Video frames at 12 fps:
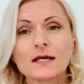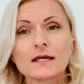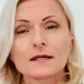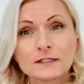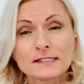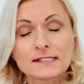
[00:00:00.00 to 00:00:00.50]

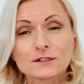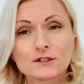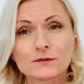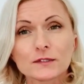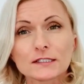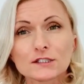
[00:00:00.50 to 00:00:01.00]
A
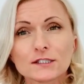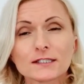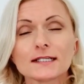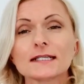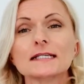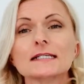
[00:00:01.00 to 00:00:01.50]
situation
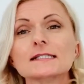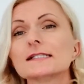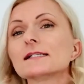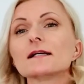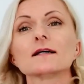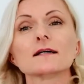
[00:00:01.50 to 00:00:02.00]
is
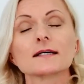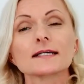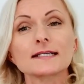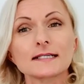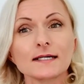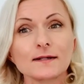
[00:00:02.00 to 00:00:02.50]

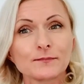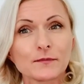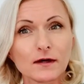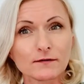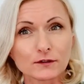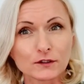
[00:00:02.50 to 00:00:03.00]
here.
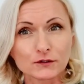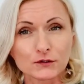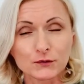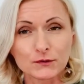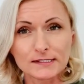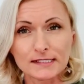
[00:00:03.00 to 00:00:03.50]
I've got two
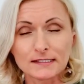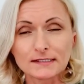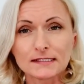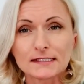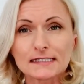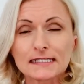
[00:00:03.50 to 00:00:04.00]

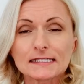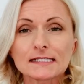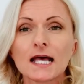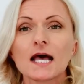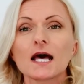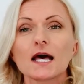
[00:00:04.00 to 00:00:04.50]
sentences.
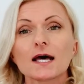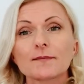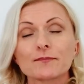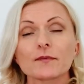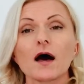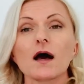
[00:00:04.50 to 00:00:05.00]

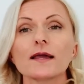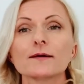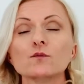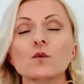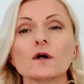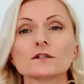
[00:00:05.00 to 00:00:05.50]
I
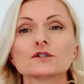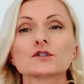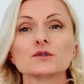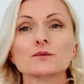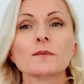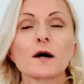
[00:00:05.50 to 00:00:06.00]
want
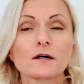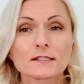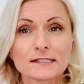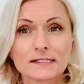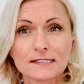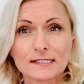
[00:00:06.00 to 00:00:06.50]
to pass
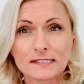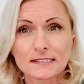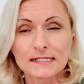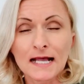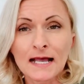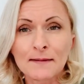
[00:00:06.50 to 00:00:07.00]
this
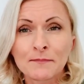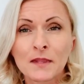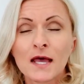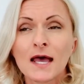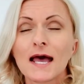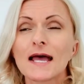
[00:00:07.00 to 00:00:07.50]
exam,
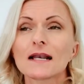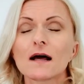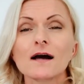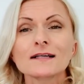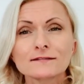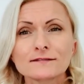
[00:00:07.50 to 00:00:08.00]
and I
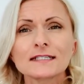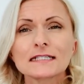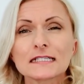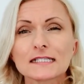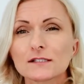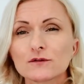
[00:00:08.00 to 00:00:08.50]
think
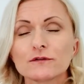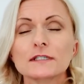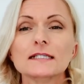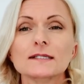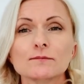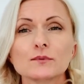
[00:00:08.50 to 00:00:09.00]
it's really
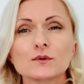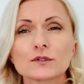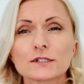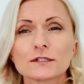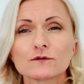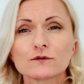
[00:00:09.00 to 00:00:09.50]

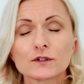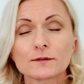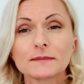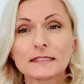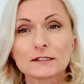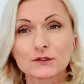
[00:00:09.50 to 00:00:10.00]
important for
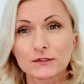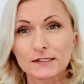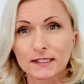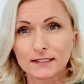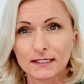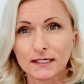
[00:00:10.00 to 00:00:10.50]
me to
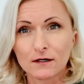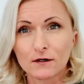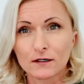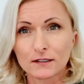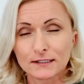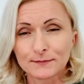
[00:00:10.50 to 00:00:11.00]
study
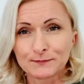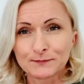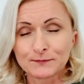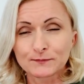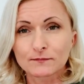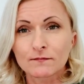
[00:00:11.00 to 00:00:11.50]
hard.
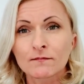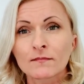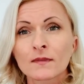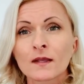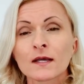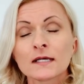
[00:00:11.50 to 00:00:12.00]

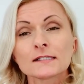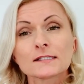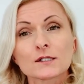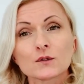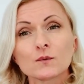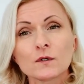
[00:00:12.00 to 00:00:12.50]
So
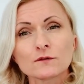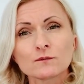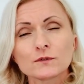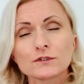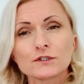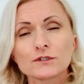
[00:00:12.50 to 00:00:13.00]
what
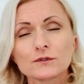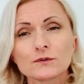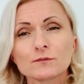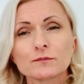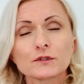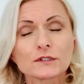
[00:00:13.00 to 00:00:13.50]
would you
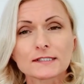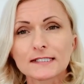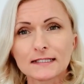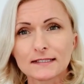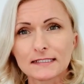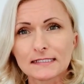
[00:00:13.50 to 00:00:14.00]
put
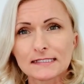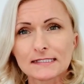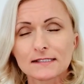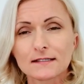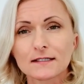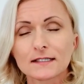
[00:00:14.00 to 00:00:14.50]
in this
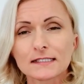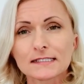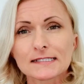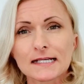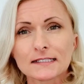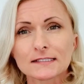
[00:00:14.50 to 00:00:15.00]

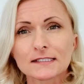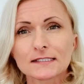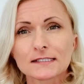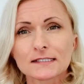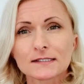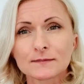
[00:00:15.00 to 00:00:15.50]

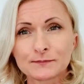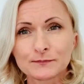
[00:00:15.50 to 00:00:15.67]
sentence?